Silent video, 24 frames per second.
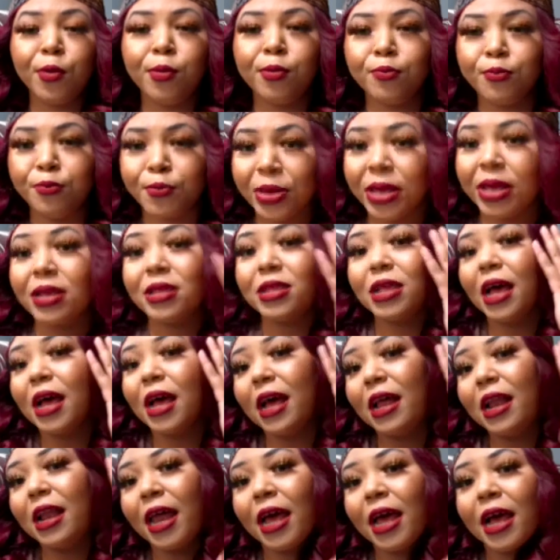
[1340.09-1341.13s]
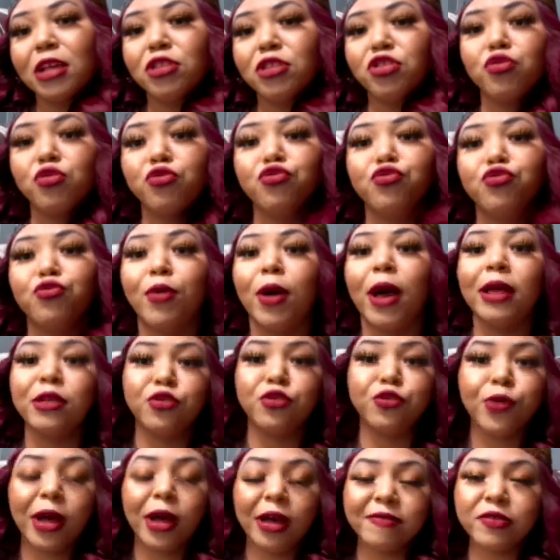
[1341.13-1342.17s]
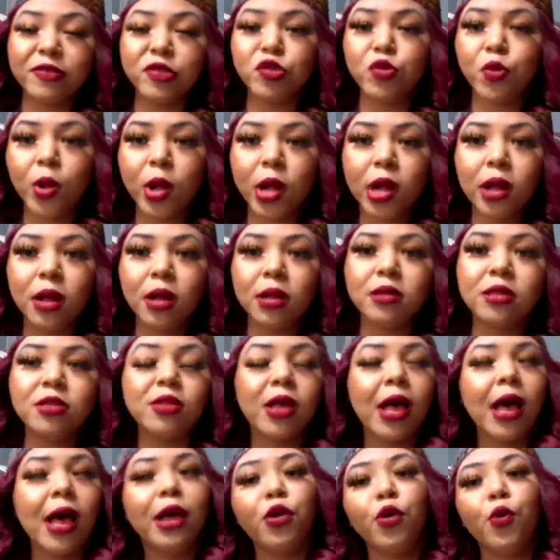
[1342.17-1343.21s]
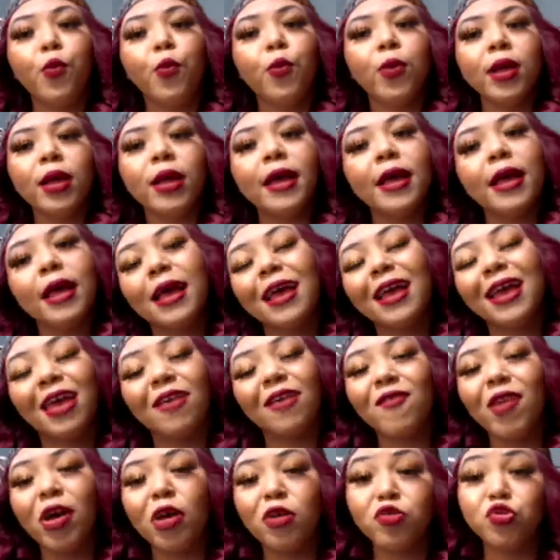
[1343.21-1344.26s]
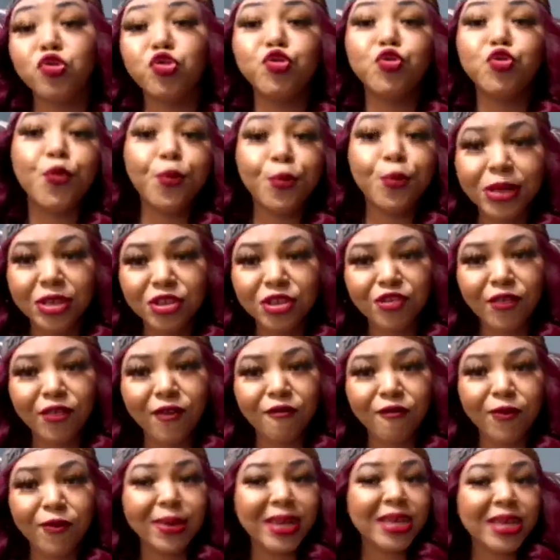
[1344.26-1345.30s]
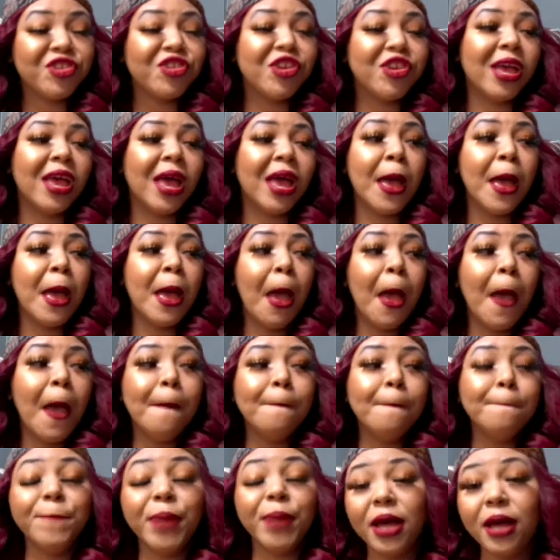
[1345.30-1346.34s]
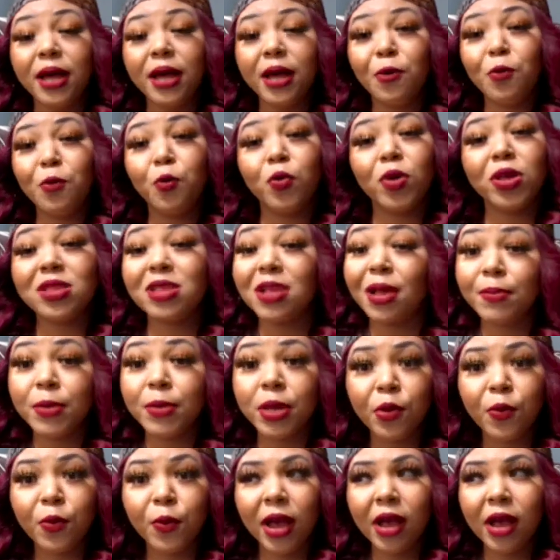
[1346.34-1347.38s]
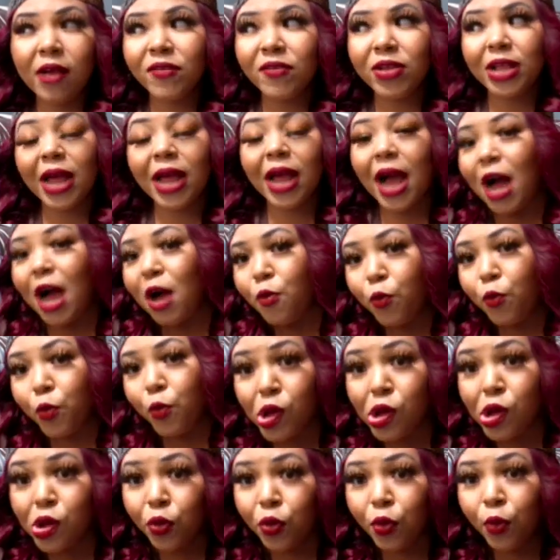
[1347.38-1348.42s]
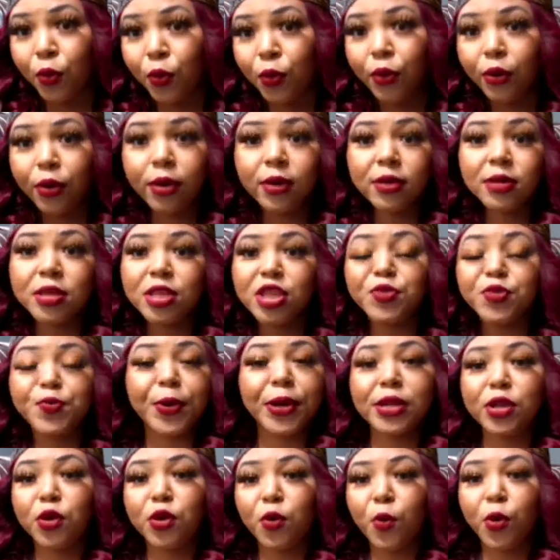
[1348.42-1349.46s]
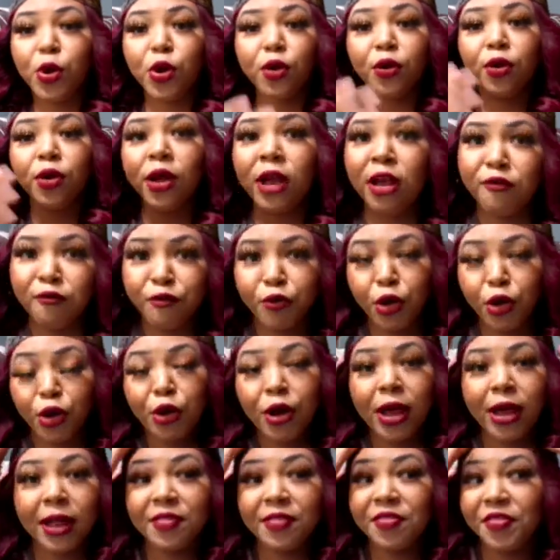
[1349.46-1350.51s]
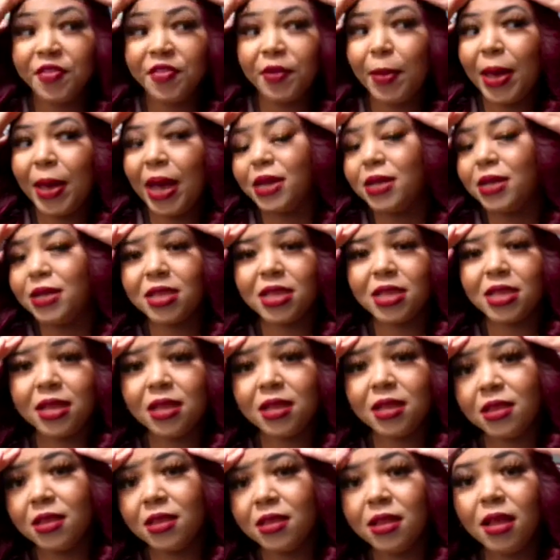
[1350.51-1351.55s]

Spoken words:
because like I told you, I do have a stalker, so I don't want to give out too much information. But once I'm done with everything, I will spread the word if you're in the Patterson.